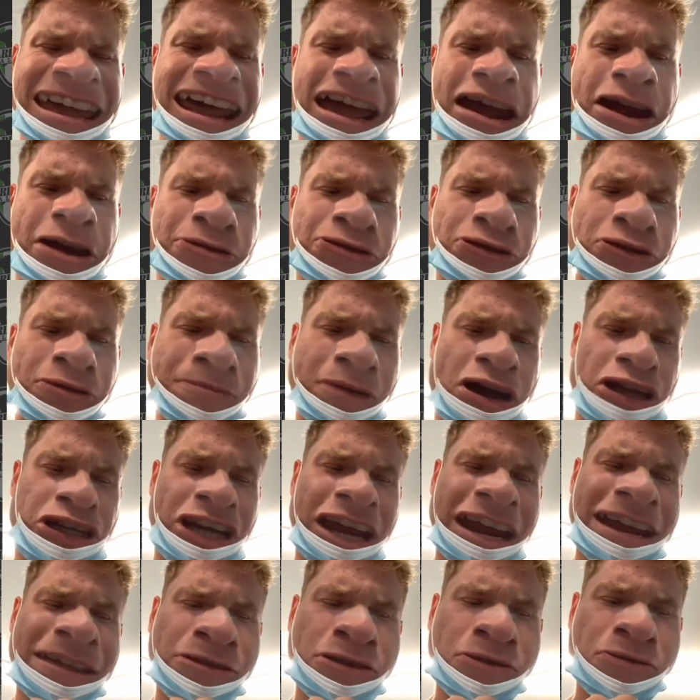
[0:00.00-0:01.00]
that hurt too much.
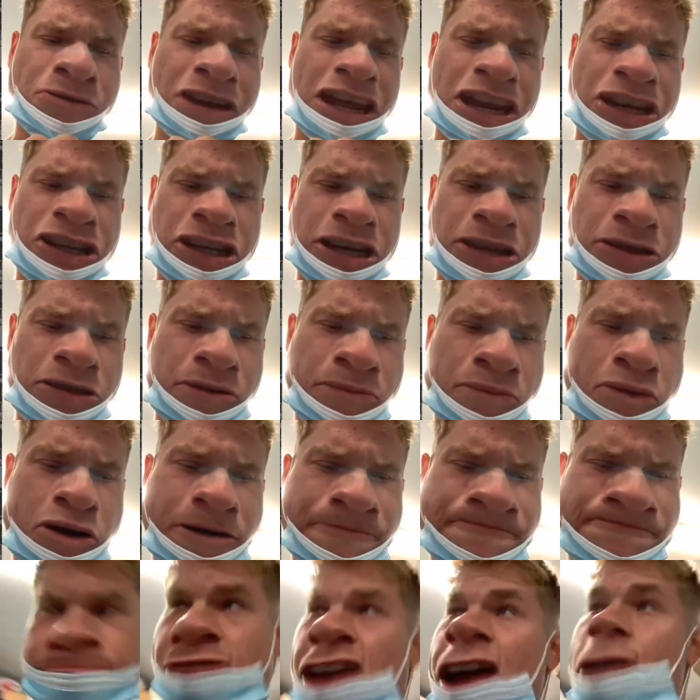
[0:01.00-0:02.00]
I ain't doing that shit no more.
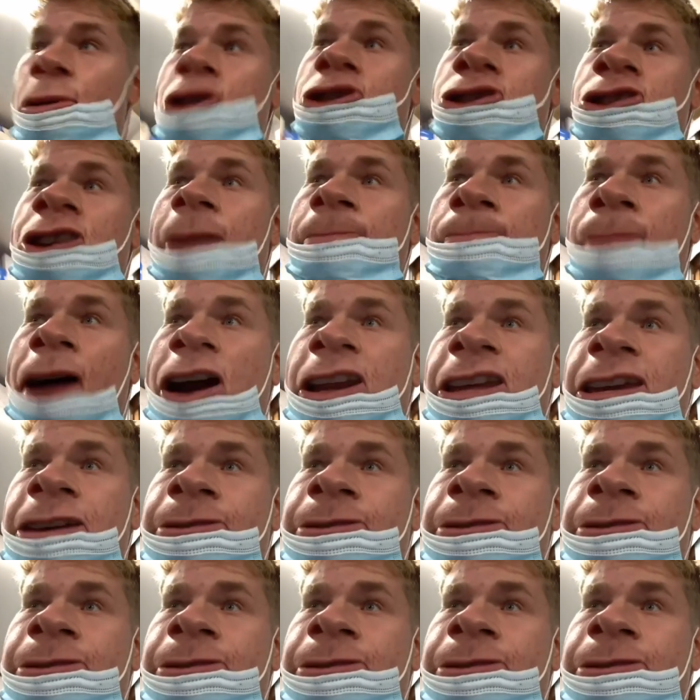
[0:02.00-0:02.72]
Yeah, what's up, buddy?